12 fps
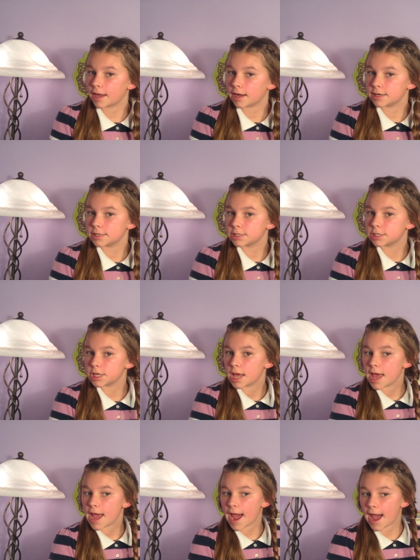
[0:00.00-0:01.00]

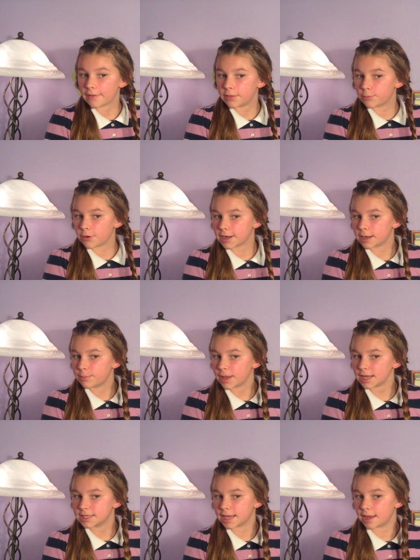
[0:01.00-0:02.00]
and had the
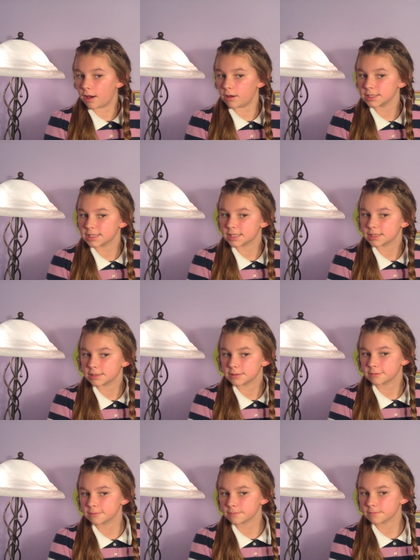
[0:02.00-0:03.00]
braided pigtails.